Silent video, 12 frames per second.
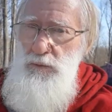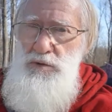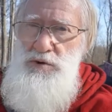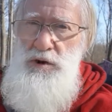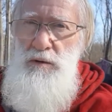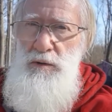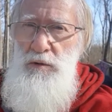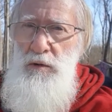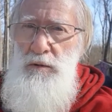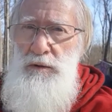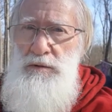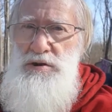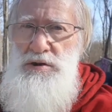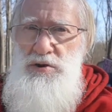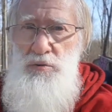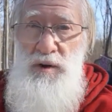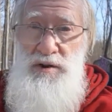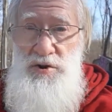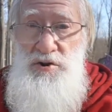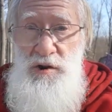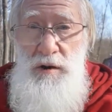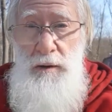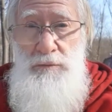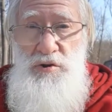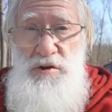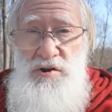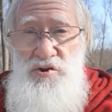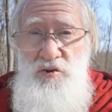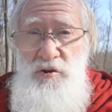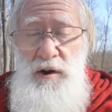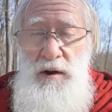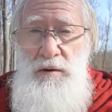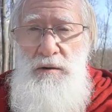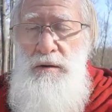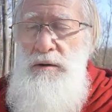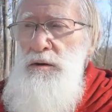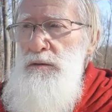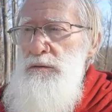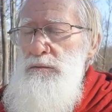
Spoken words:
what's going on in situations. I was in Israel not long ago.